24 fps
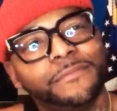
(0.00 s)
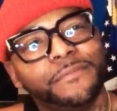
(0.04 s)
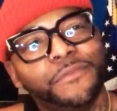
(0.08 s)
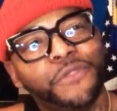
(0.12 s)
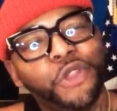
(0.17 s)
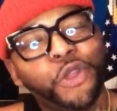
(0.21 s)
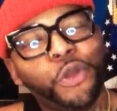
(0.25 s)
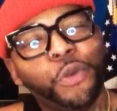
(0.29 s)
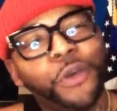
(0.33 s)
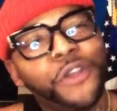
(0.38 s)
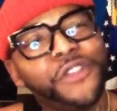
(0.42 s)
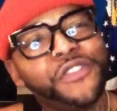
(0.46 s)

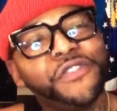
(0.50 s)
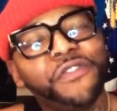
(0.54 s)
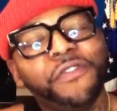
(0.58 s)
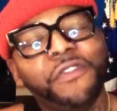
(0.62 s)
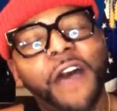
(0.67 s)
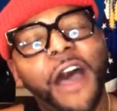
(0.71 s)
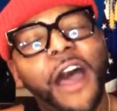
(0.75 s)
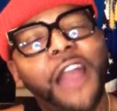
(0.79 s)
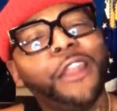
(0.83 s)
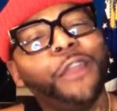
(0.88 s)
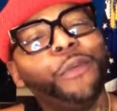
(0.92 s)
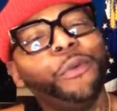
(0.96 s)
No one's
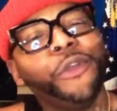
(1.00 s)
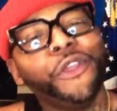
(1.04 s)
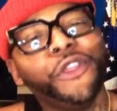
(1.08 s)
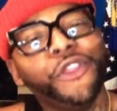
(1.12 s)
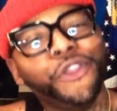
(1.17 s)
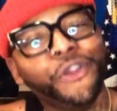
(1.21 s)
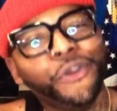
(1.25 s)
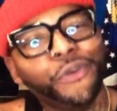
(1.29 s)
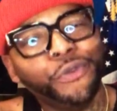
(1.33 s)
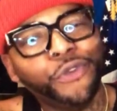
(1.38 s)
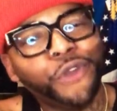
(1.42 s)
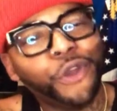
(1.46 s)
following
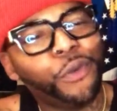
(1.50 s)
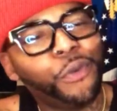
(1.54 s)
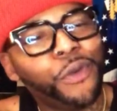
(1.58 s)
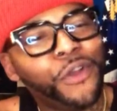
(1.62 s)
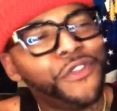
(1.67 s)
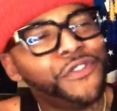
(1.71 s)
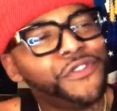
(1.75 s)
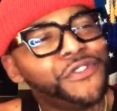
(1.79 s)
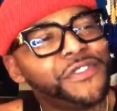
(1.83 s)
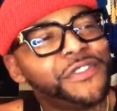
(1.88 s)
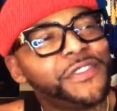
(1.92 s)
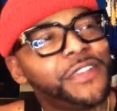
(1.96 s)
you. No
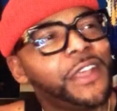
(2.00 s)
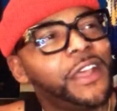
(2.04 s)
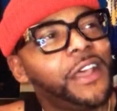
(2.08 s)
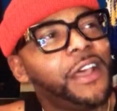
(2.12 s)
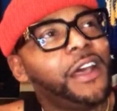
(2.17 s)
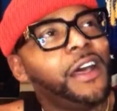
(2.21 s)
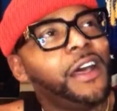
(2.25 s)
one's